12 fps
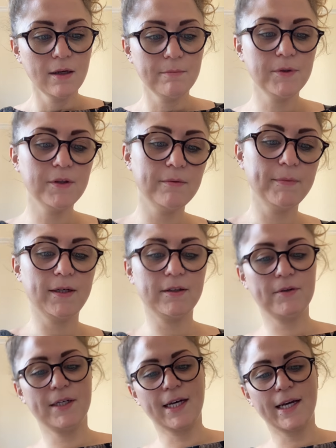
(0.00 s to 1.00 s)
Mother,
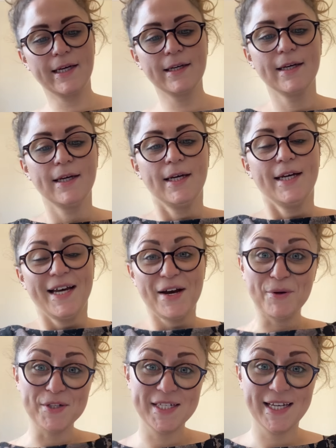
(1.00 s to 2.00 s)
Margot and I are
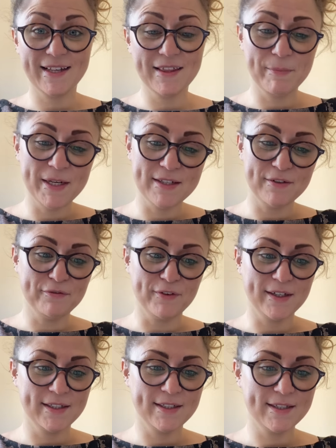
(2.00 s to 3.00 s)
once again the best of
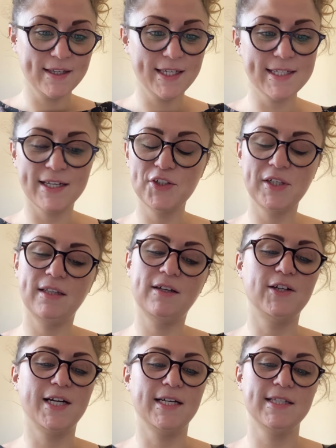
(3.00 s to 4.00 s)
friends. It's actually a
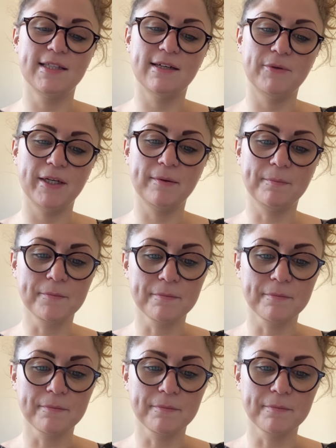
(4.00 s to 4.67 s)
lot nicer that way.